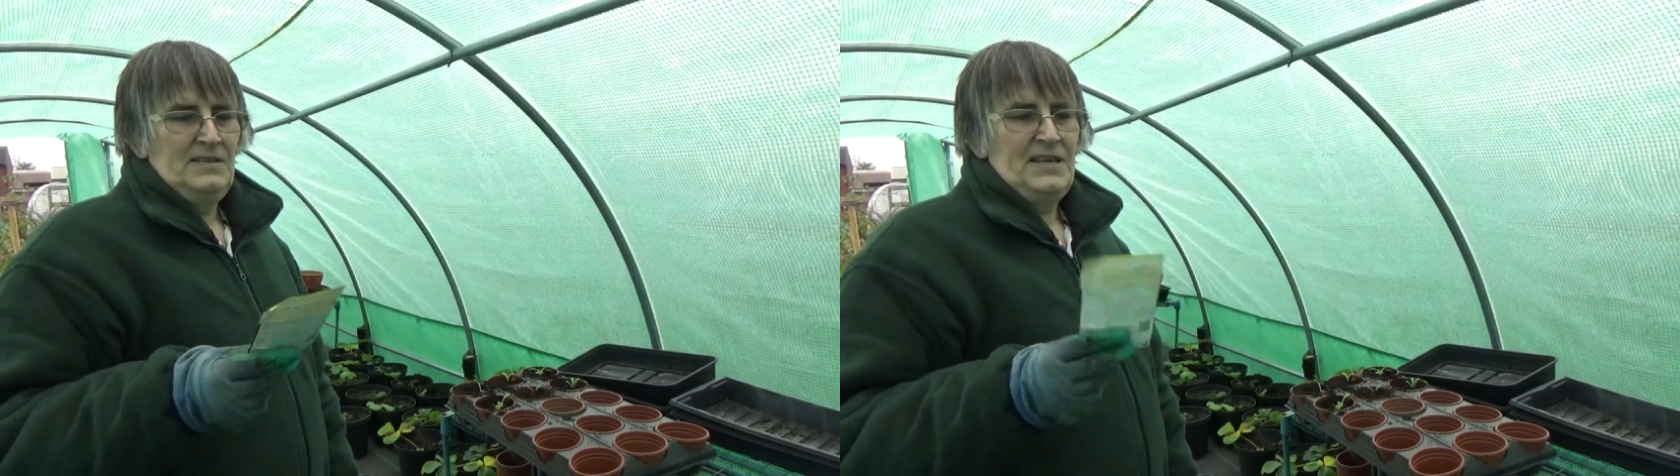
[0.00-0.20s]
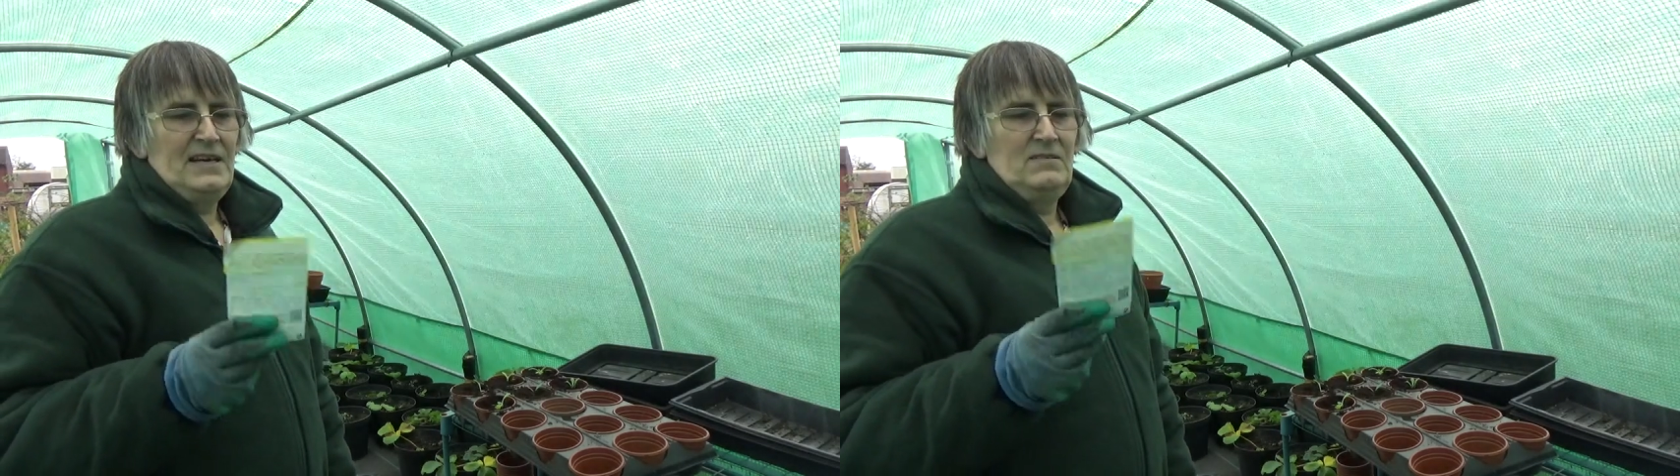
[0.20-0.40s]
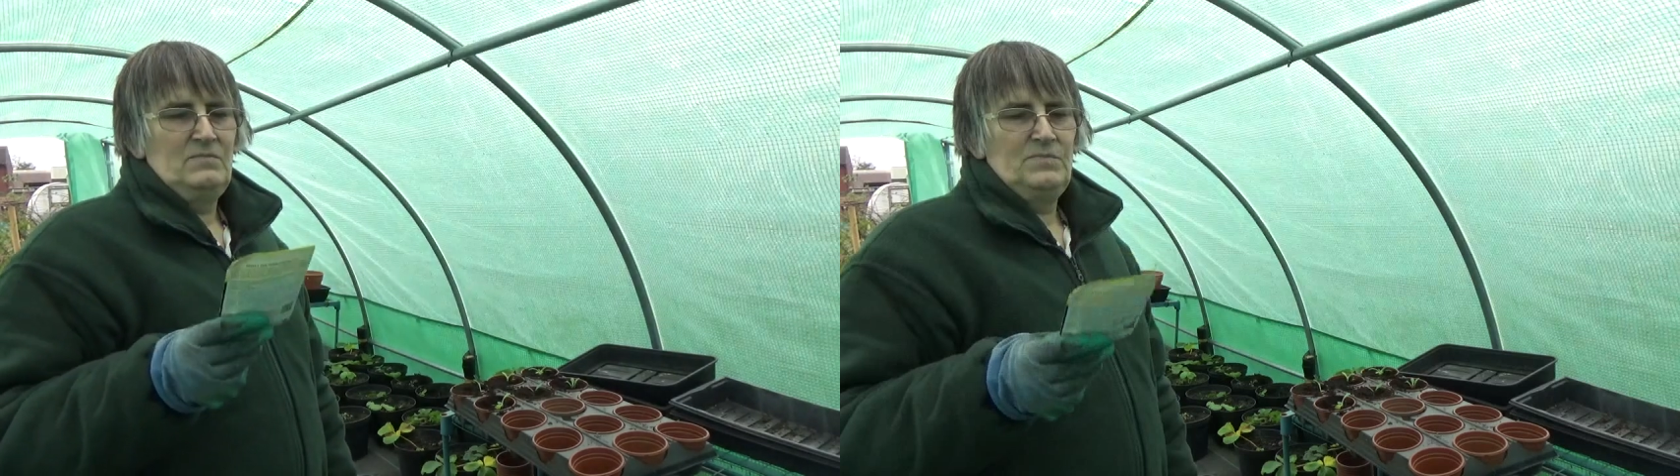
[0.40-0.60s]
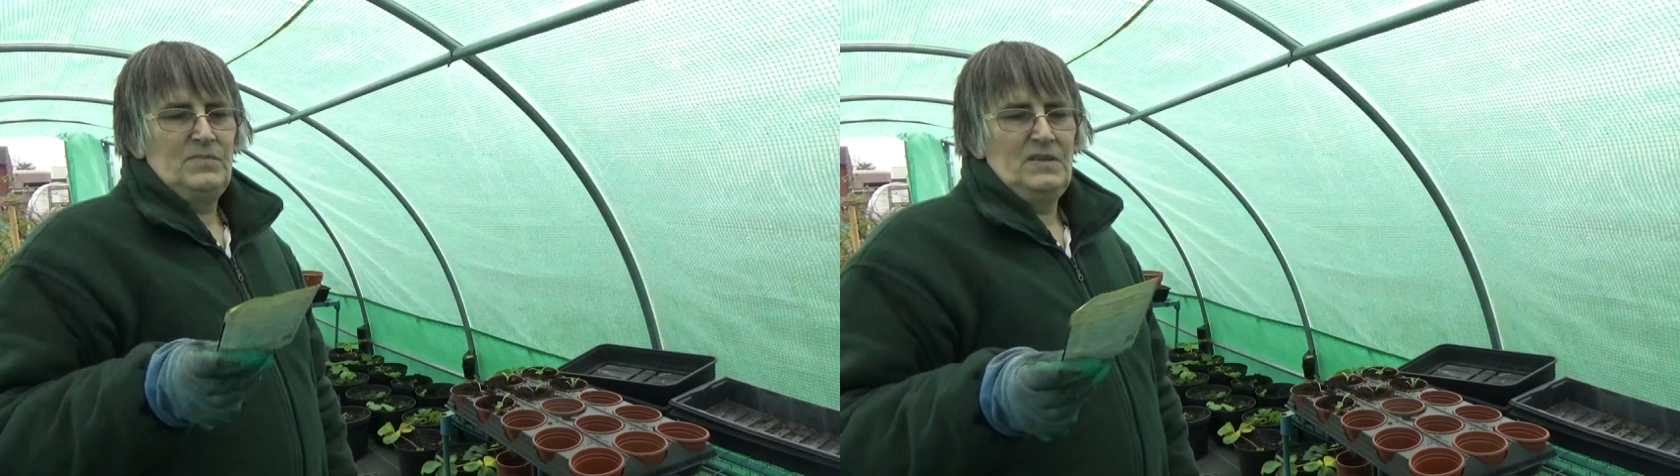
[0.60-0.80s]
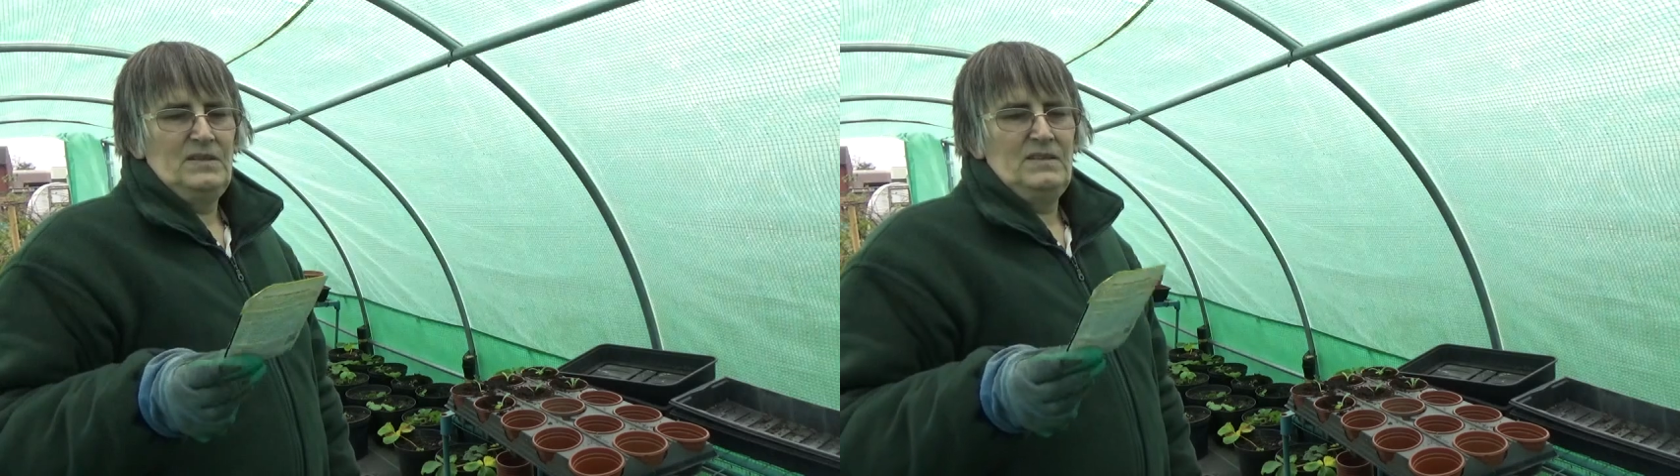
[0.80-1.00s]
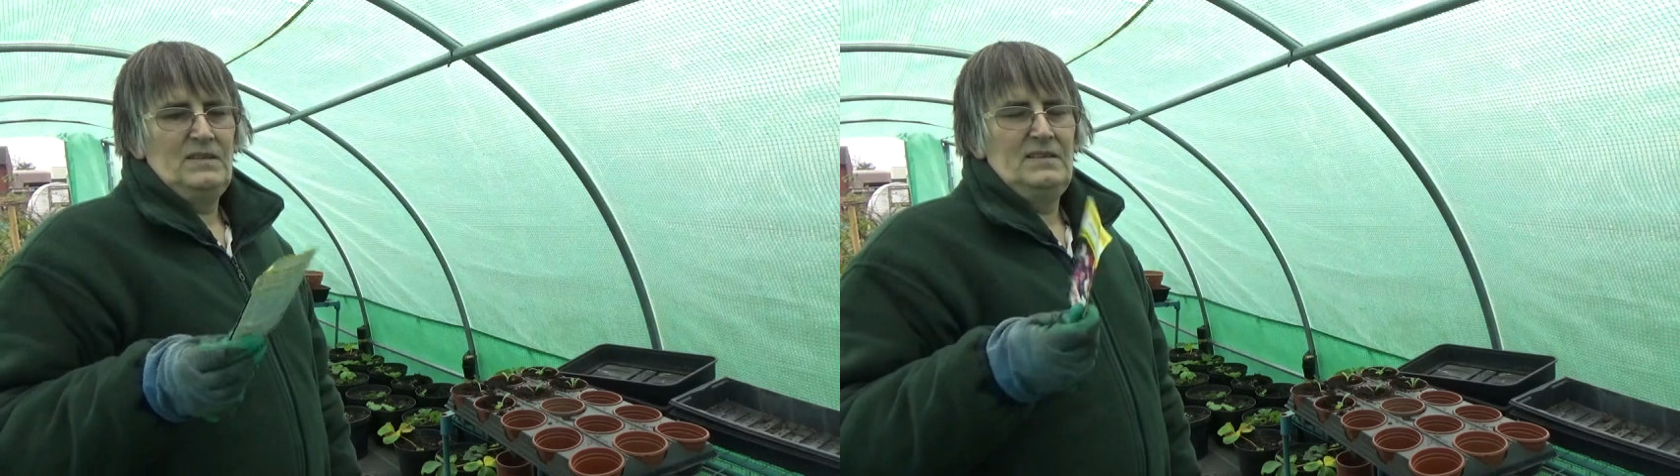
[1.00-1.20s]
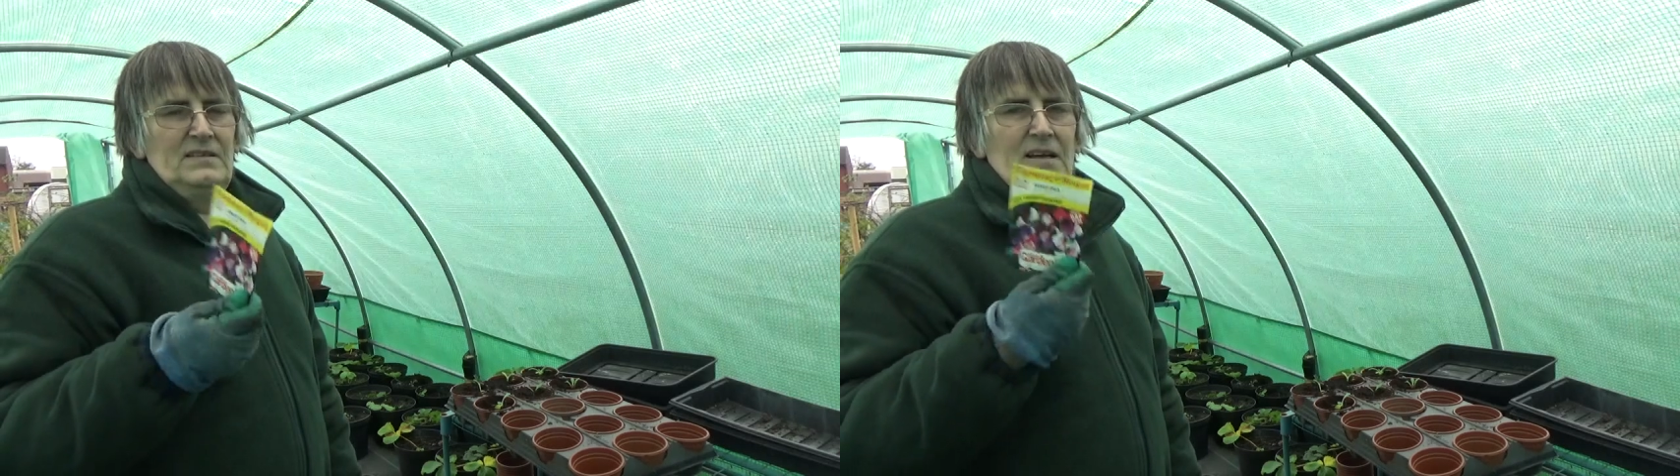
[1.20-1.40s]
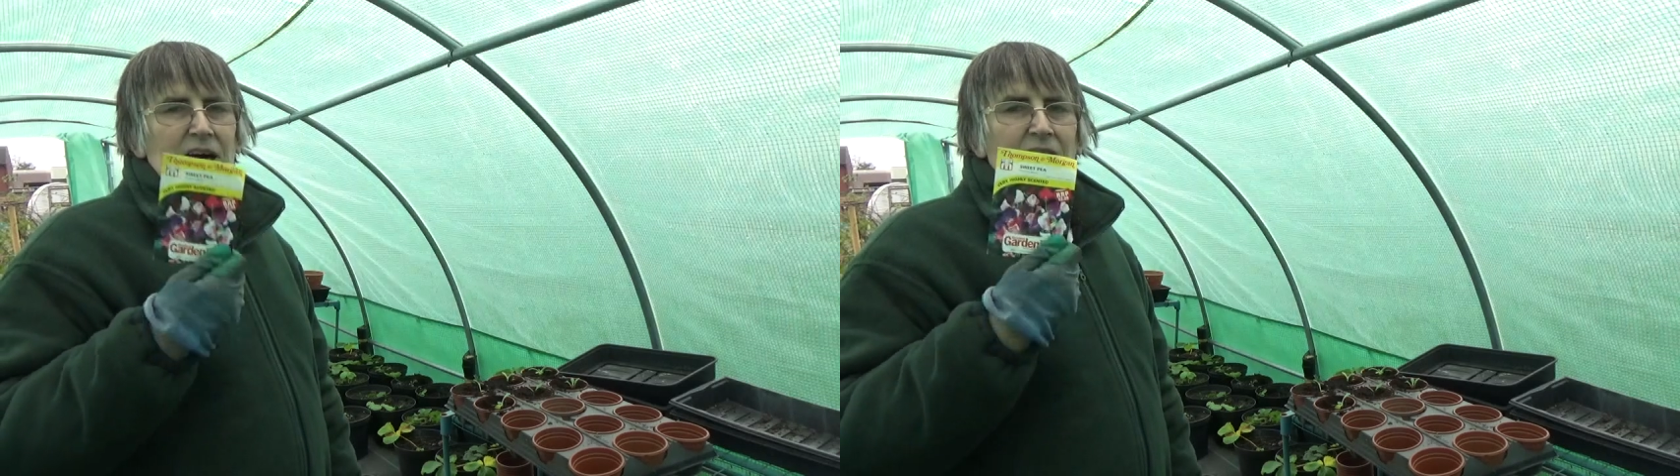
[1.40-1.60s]
Now
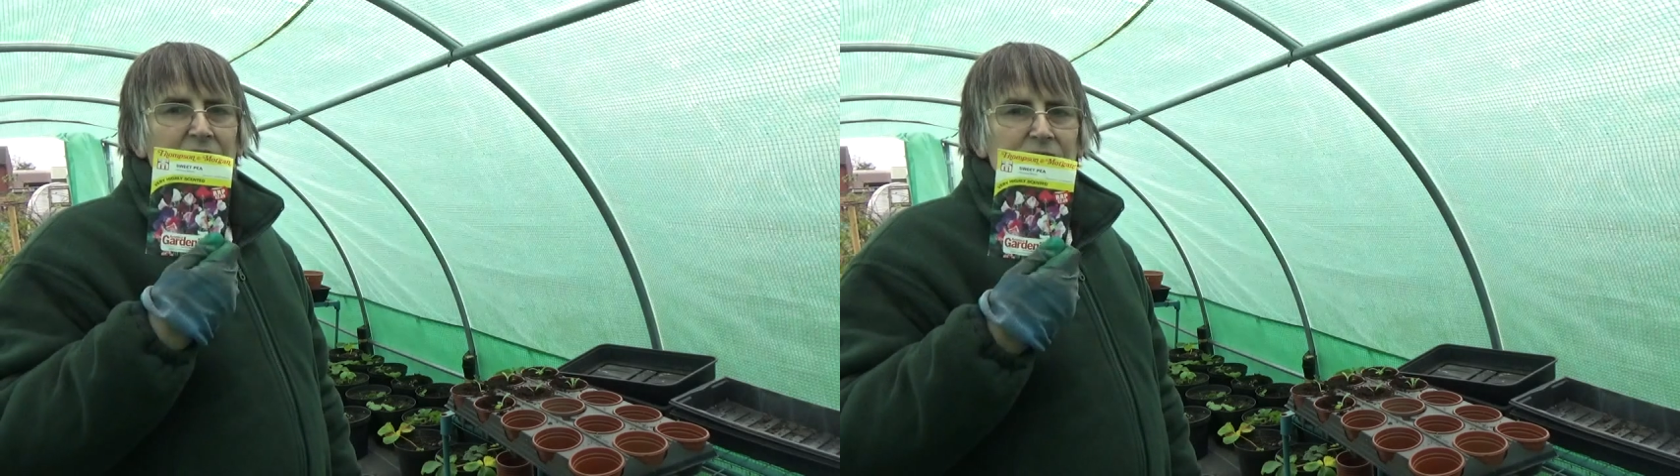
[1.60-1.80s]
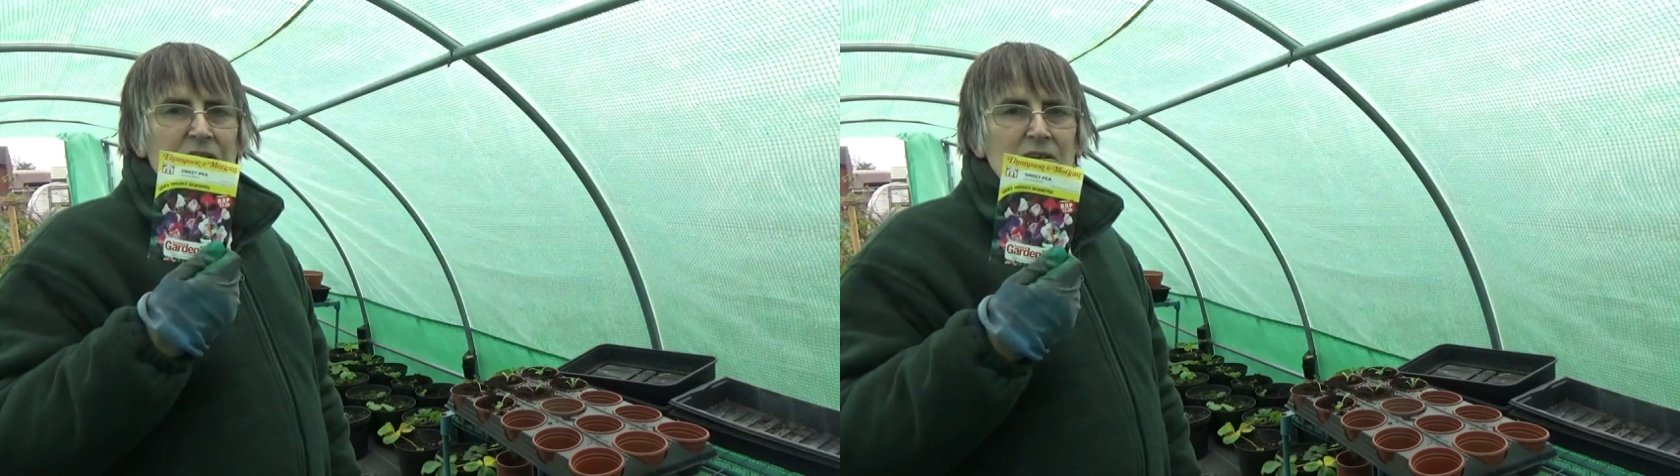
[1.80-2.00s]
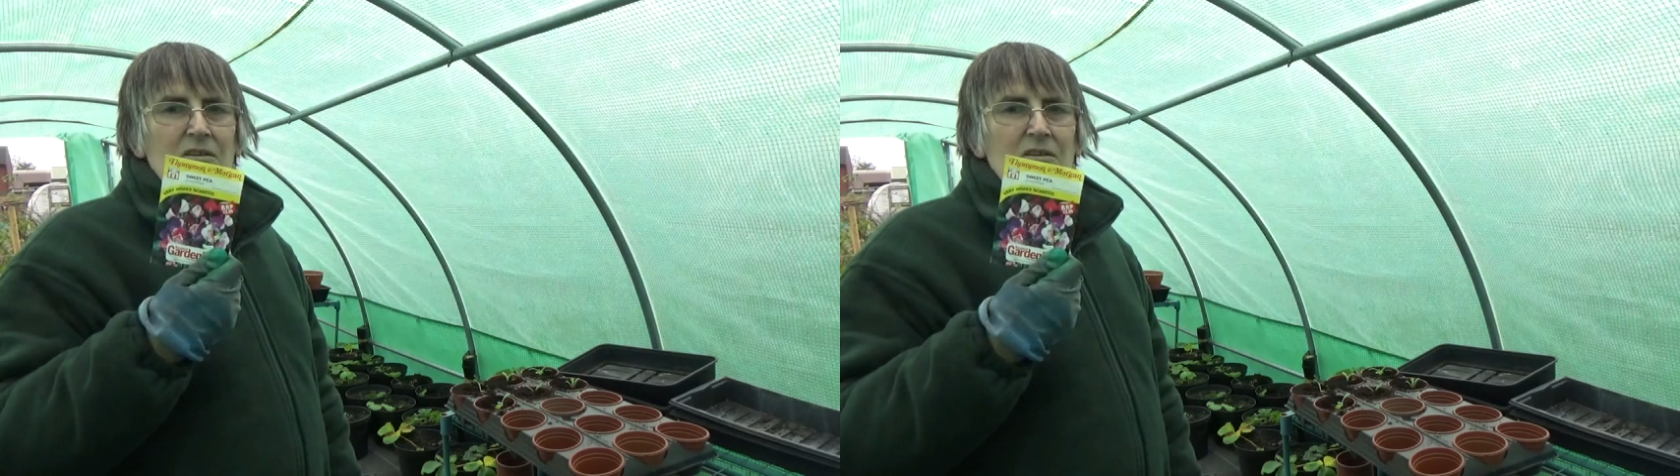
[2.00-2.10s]
I've got